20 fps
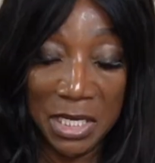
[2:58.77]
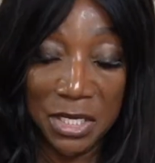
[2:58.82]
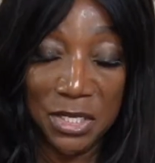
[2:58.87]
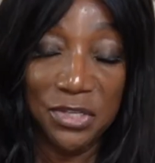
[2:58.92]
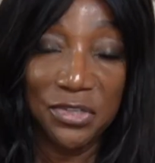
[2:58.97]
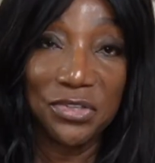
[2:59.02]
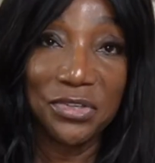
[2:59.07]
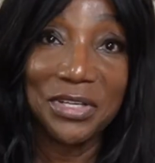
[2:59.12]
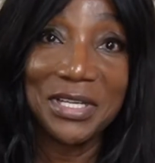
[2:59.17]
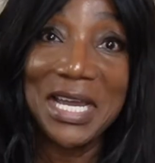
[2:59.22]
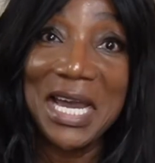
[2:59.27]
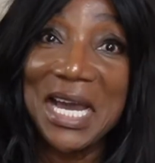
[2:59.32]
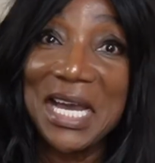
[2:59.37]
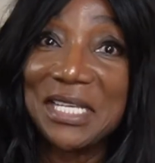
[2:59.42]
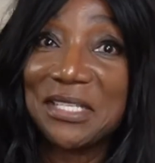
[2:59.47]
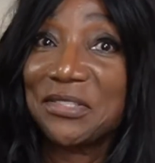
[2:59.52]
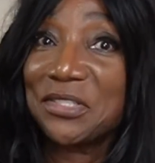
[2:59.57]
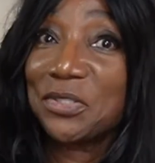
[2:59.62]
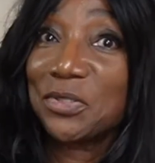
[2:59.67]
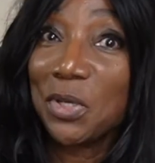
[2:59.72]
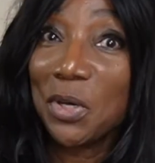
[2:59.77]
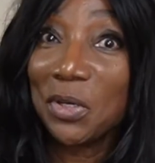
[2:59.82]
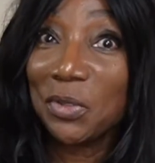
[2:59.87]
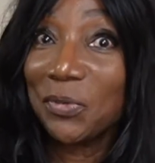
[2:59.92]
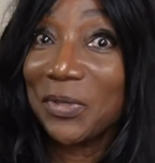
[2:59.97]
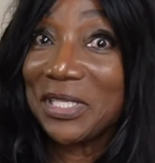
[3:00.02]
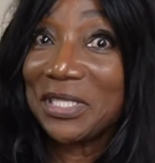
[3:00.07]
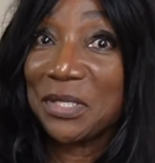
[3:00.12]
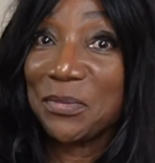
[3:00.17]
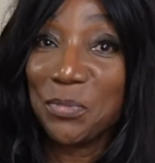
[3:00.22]
So guys, it's
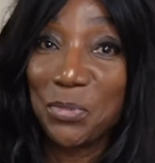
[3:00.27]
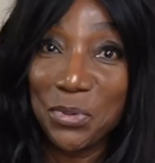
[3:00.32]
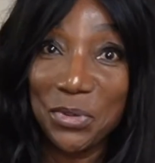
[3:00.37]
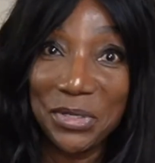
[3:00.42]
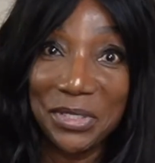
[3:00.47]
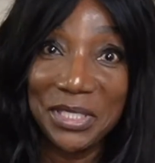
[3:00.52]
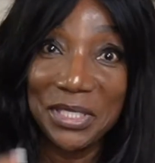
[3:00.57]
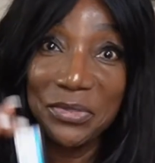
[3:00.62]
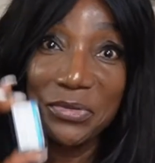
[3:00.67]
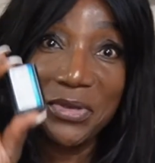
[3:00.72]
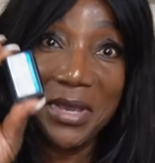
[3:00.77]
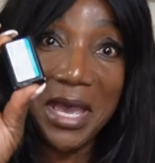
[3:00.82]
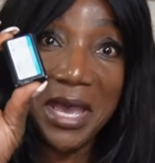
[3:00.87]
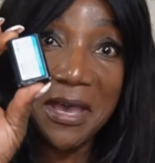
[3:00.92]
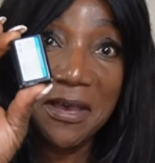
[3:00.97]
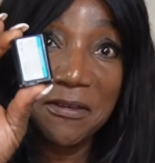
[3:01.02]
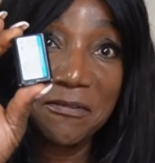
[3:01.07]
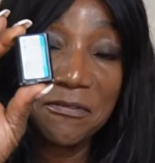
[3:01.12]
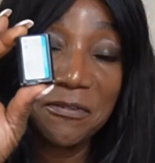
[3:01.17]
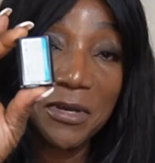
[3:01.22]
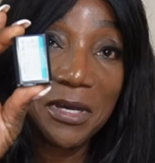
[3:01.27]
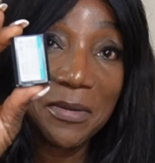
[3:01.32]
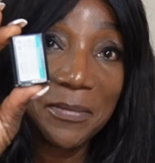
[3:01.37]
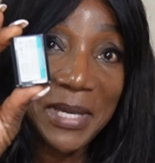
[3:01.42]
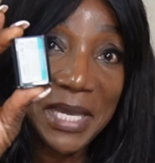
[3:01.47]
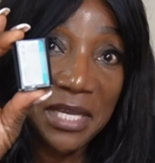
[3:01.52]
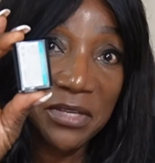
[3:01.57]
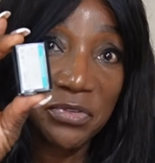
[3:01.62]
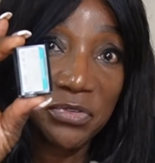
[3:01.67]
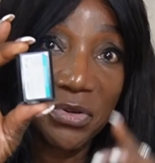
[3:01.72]
always important to have
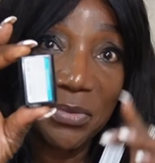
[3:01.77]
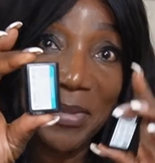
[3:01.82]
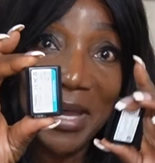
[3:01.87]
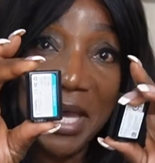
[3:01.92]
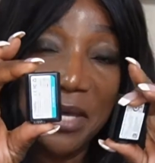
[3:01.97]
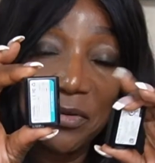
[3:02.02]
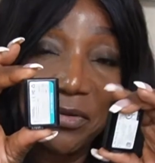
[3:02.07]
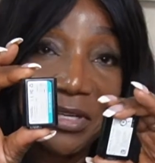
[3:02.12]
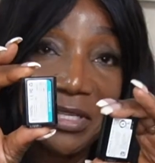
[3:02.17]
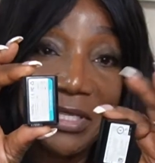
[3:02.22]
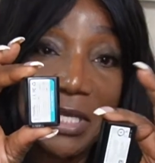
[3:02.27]
extra batteries.